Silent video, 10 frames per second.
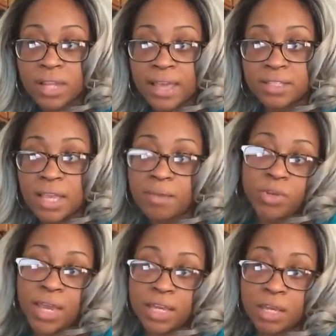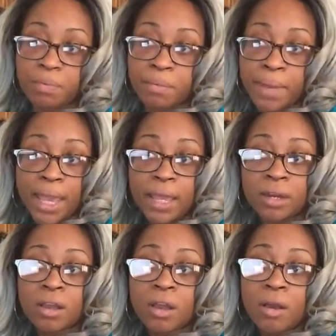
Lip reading: It's like, damn, you can't keep a man.